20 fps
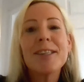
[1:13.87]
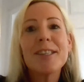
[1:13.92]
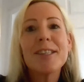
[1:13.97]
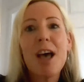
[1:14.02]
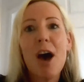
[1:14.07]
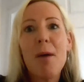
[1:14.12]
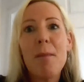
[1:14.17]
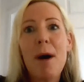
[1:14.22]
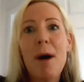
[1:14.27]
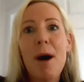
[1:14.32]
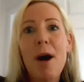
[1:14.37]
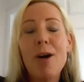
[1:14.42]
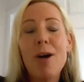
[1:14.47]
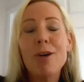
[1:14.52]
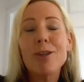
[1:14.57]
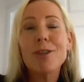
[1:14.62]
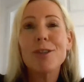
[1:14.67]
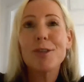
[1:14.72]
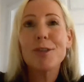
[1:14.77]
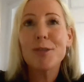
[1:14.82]
Some
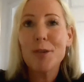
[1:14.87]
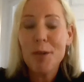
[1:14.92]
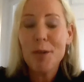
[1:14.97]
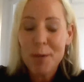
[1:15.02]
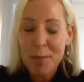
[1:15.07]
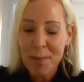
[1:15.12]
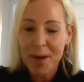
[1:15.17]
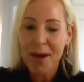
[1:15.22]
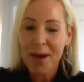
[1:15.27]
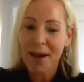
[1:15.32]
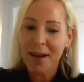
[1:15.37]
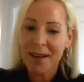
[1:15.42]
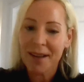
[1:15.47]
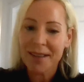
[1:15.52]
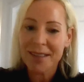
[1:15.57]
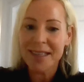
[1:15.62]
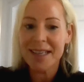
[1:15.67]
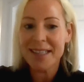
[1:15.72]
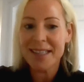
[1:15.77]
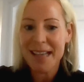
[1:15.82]
are
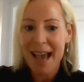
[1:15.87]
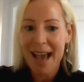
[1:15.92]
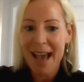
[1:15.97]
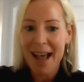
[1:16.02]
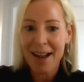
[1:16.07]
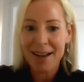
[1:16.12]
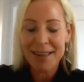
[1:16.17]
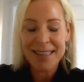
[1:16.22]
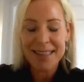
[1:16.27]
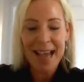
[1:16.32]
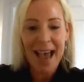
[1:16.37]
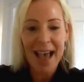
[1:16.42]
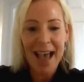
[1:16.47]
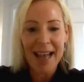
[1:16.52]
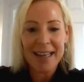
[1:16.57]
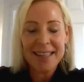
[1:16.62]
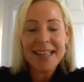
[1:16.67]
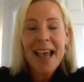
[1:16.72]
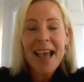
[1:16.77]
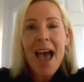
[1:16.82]
super detailed
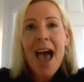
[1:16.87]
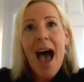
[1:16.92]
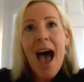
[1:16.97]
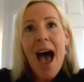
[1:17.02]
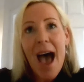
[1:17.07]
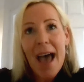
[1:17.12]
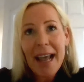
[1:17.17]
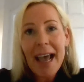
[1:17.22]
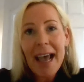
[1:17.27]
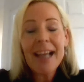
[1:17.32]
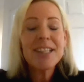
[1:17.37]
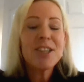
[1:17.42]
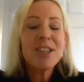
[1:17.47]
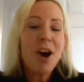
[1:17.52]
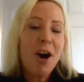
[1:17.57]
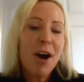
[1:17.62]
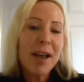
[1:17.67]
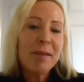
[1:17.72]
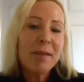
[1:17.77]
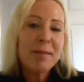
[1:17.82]
and
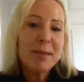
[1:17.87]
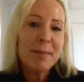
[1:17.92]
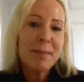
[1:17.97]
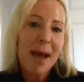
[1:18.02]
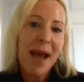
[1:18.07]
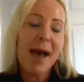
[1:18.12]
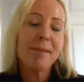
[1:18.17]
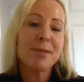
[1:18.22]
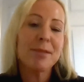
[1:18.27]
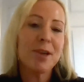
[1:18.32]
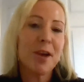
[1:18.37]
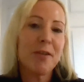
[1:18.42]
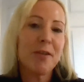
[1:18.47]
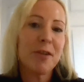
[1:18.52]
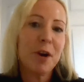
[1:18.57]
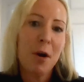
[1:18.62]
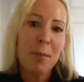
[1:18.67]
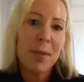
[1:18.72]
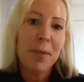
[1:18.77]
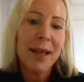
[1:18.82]
at times perhaps
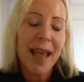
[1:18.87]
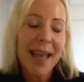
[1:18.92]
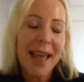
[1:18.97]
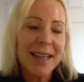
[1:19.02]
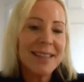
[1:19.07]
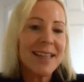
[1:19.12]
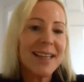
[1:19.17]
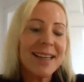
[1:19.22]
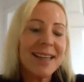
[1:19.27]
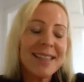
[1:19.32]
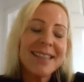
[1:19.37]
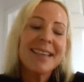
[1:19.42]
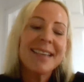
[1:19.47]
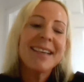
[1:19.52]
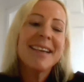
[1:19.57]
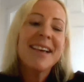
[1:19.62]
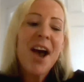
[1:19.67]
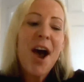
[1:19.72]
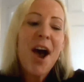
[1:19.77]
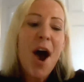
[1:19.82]
overcomplicated.
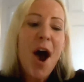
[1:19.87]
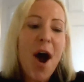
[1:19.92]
